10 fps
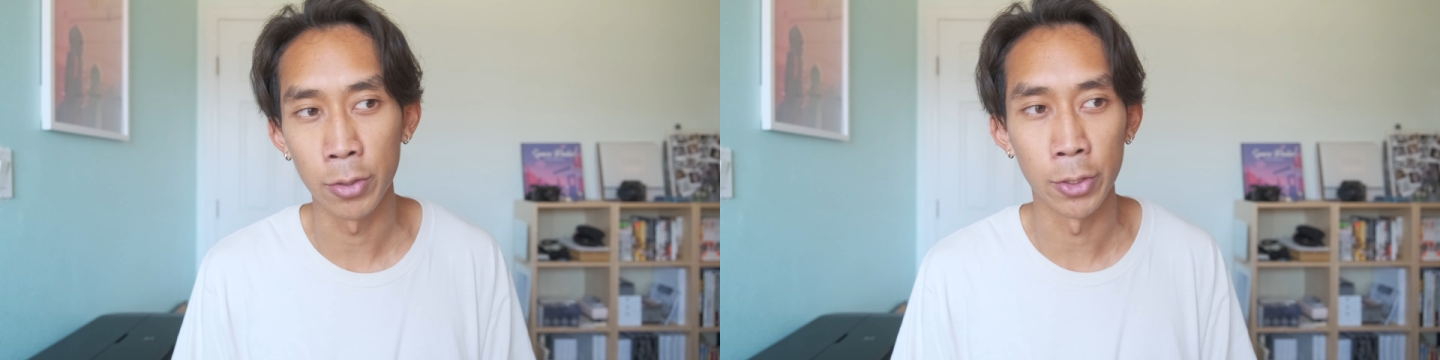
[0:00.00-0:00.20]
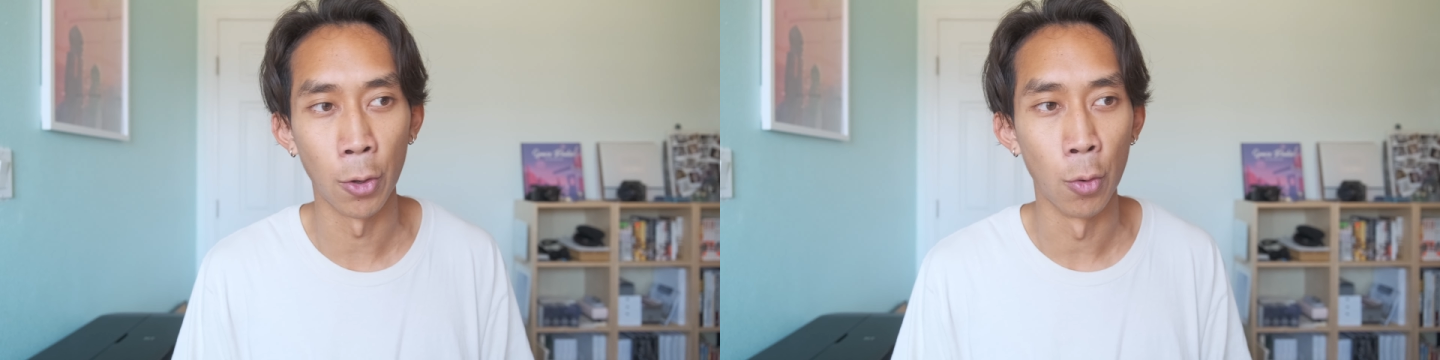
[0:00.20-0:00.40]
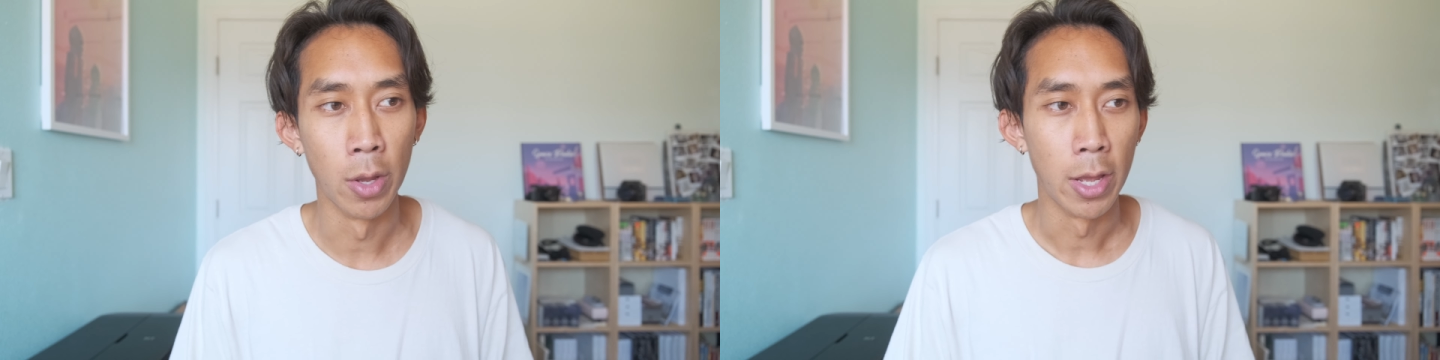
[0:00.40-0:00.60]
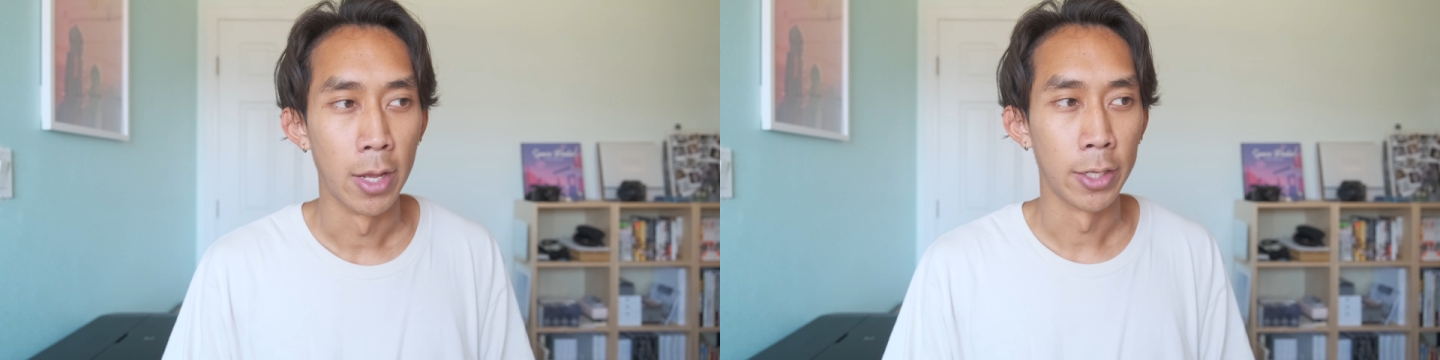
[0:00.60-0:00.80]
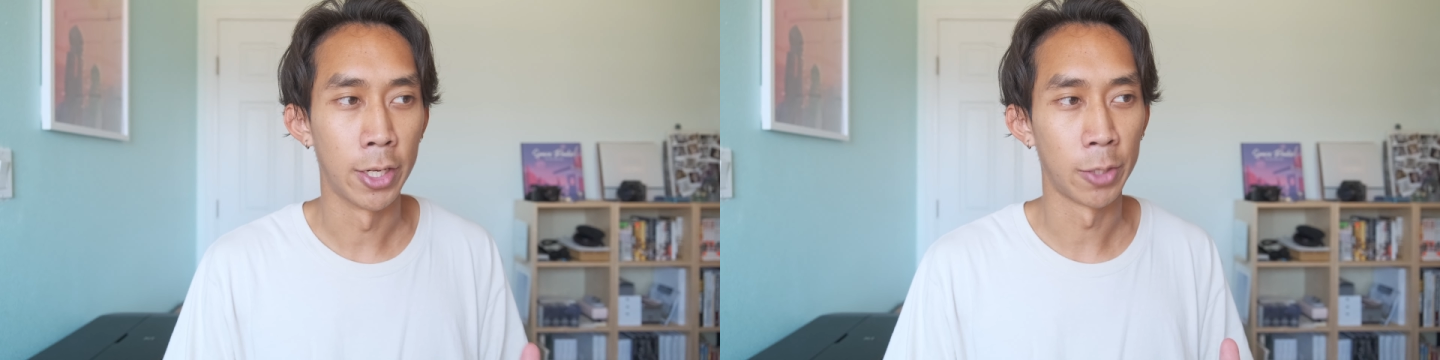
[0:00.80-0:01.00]
So
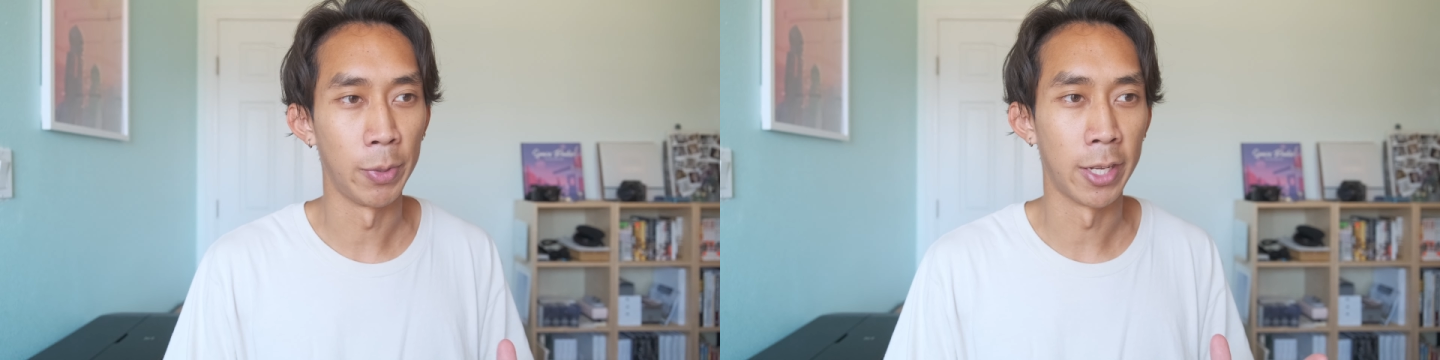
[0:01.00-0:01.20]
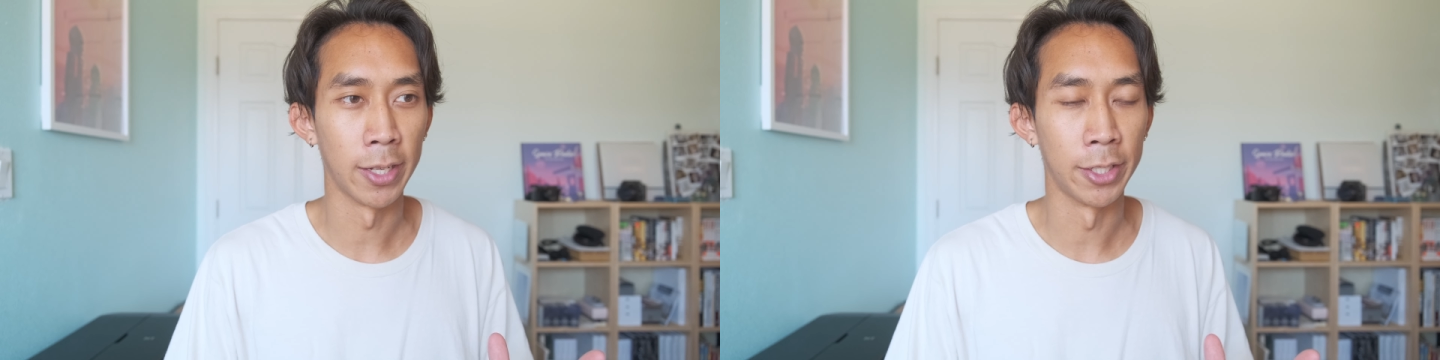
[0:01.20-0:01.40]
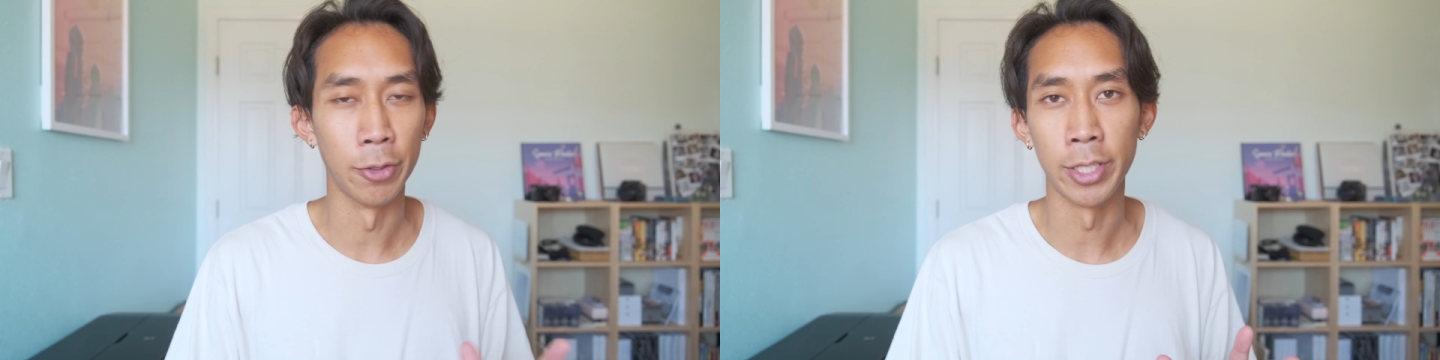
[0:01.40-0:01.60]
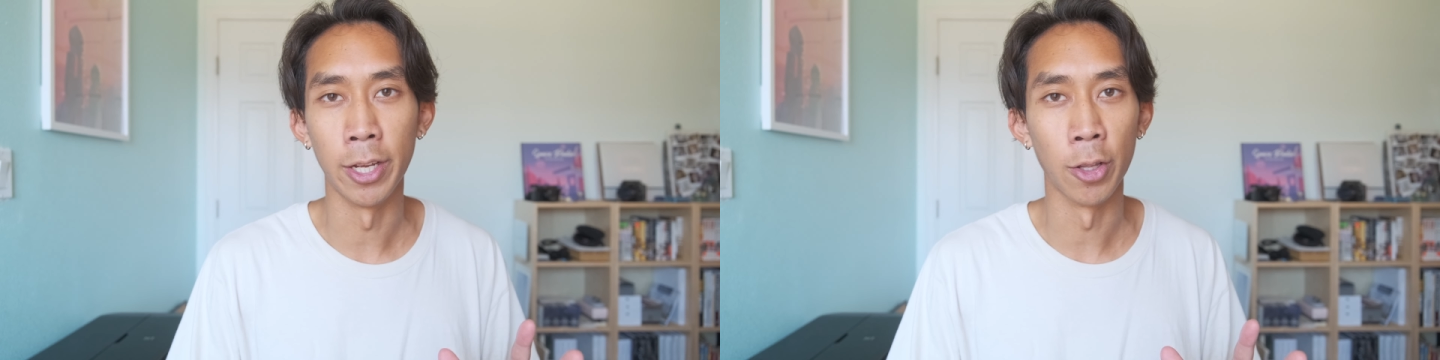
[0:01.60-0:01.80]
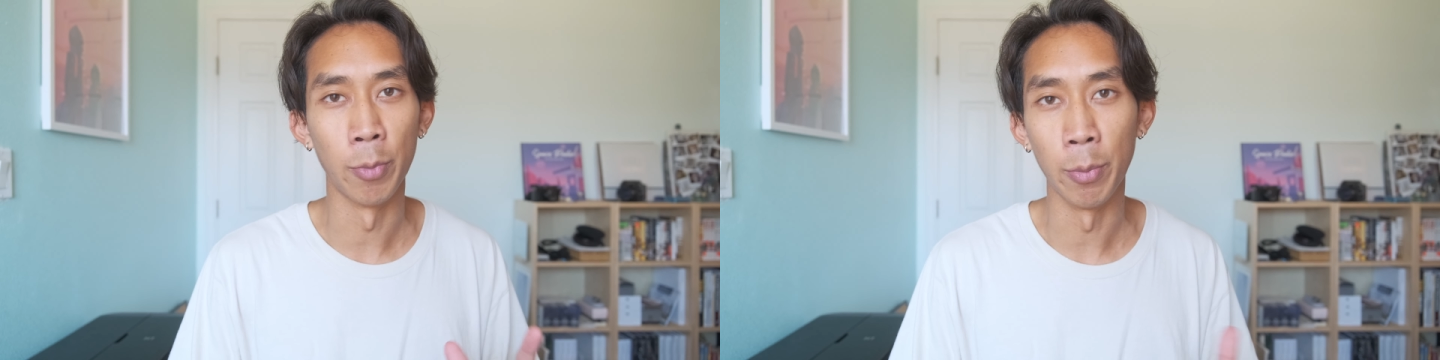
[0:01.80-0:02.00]
just because you see
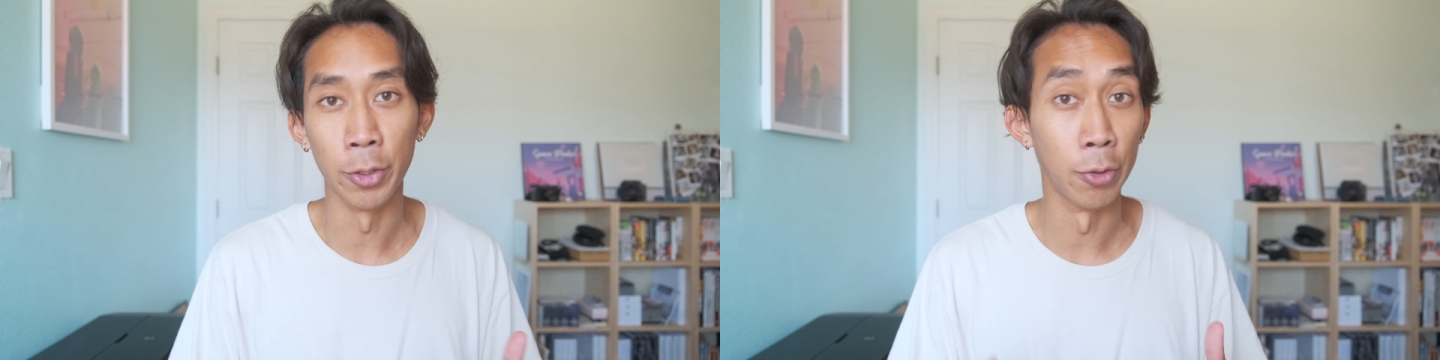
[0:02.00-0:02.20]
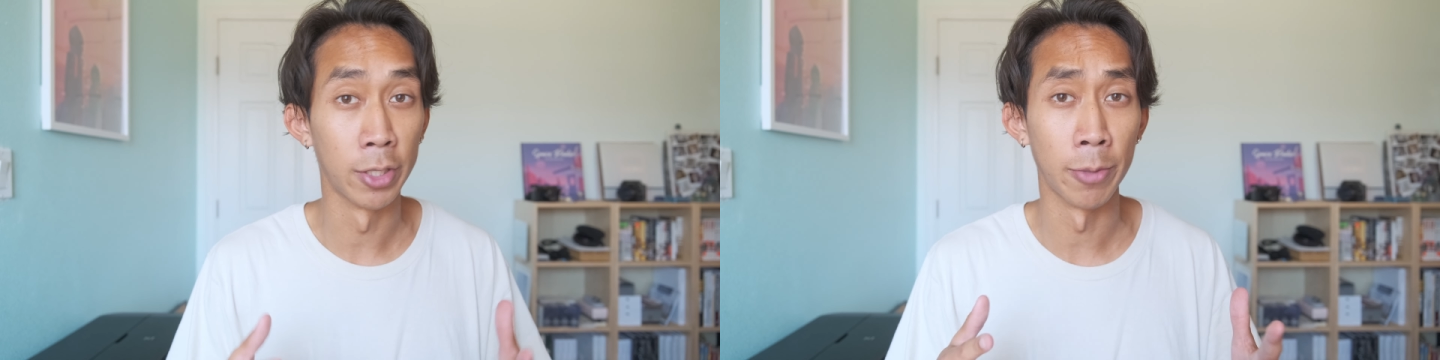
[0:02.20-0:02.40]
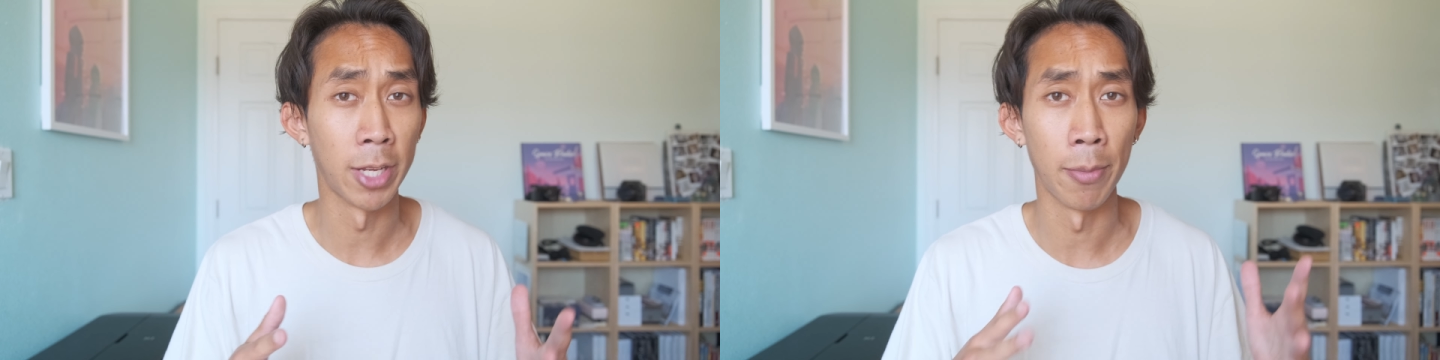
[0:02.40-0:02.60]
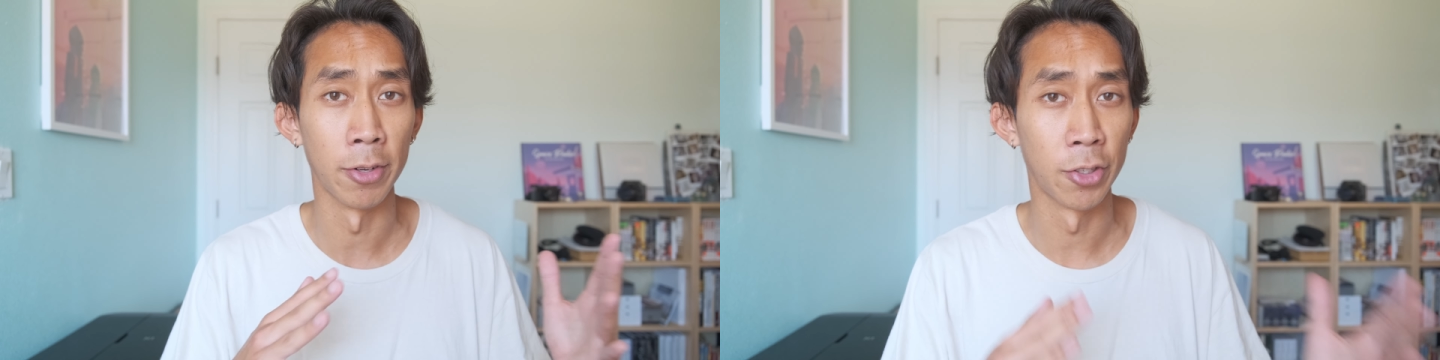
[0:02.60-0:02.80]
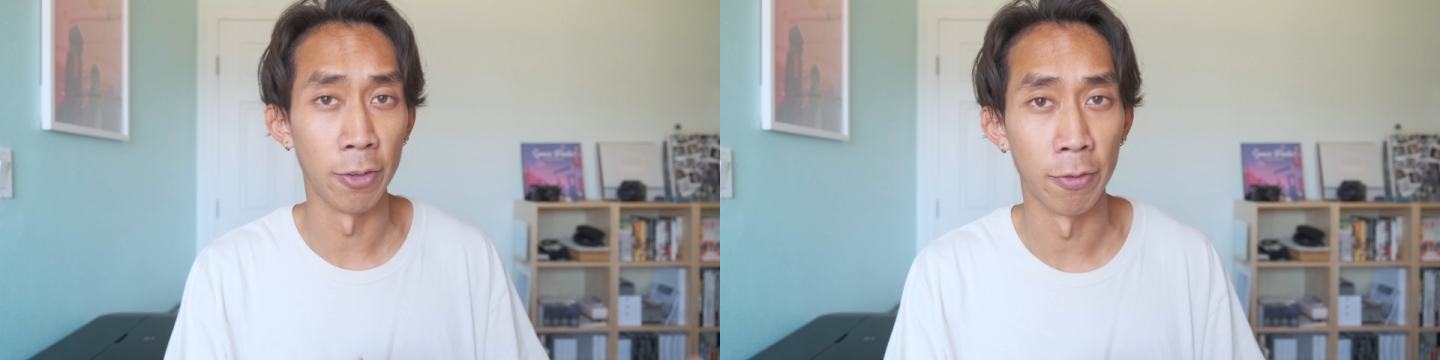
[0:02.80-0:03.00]
other people doing some type of
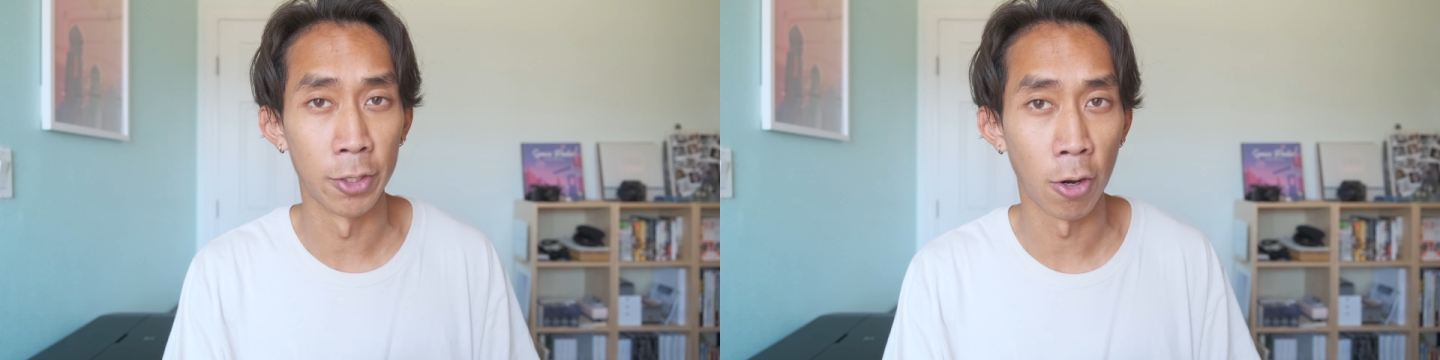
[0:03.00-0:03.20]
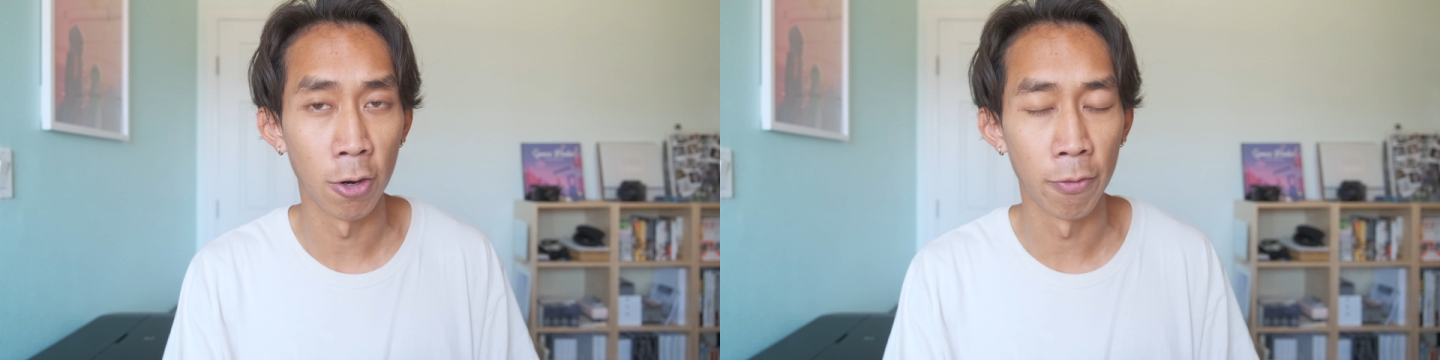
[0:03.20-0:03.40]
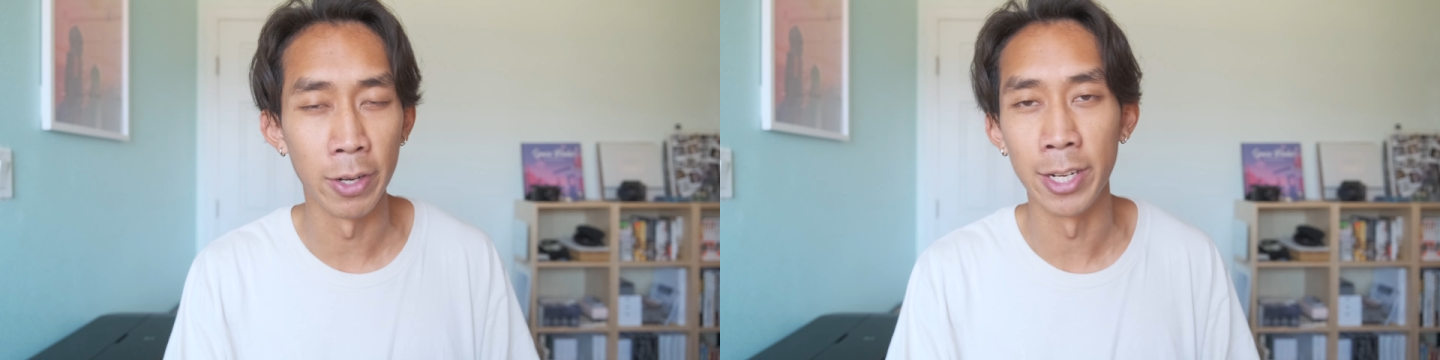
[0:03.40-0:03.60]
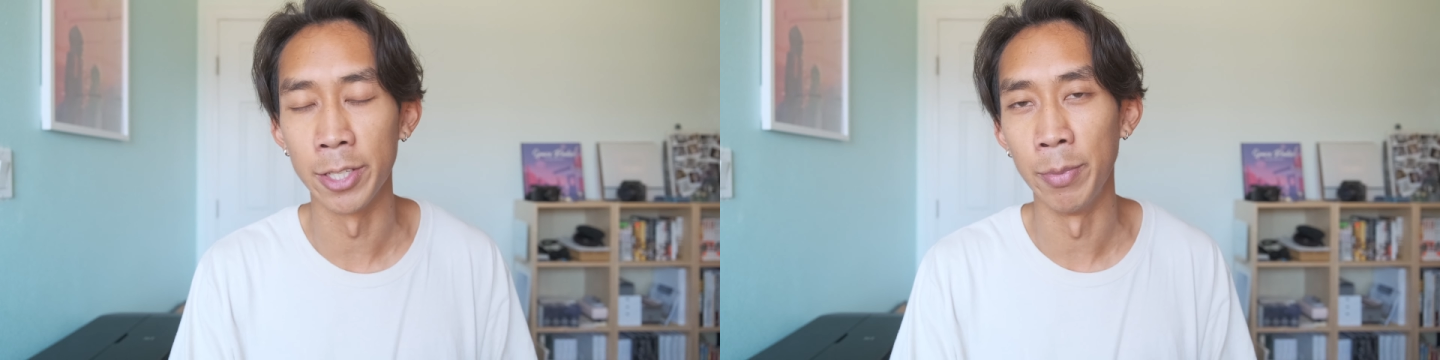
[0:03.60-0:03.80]
street photography doesn't